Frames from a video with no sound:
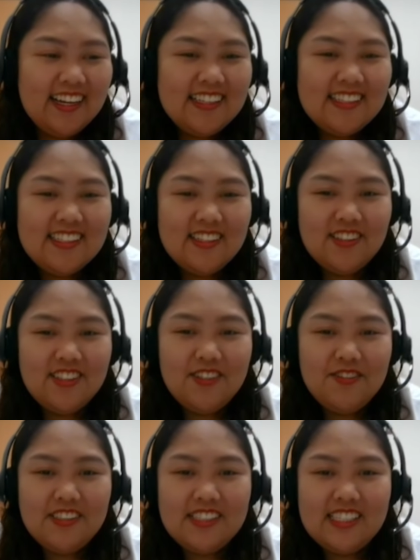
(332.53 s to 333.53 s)
So you
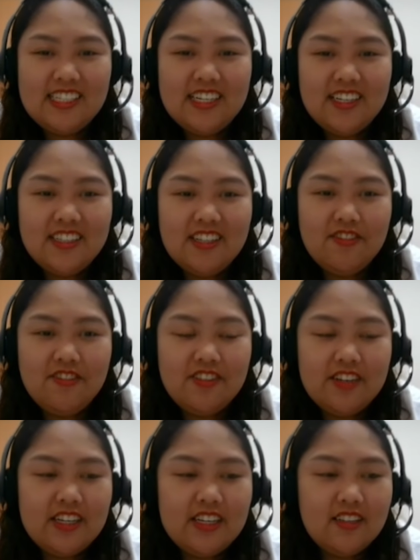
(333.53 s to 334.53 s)
will see here
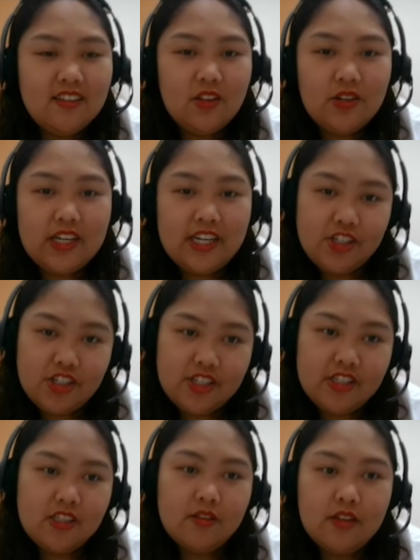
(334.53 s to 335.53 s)
different
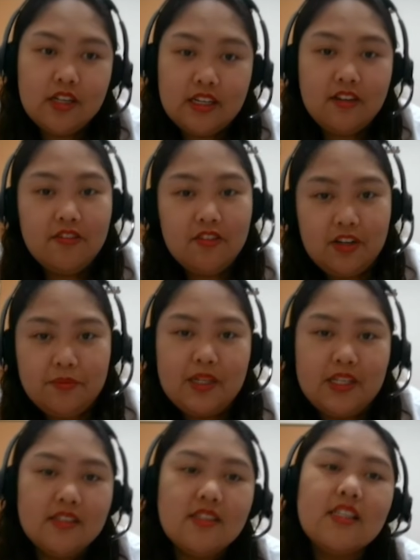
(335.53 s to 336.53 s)
locations in the
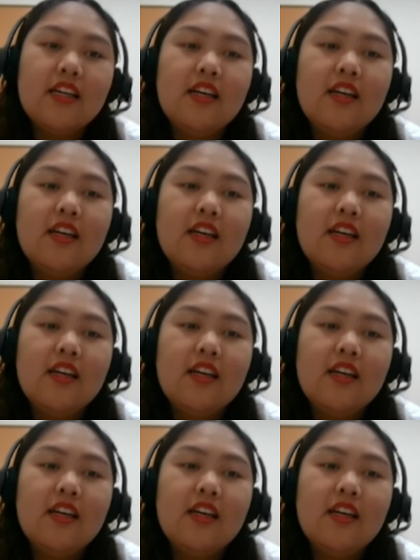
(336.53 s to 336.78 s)
Philippines.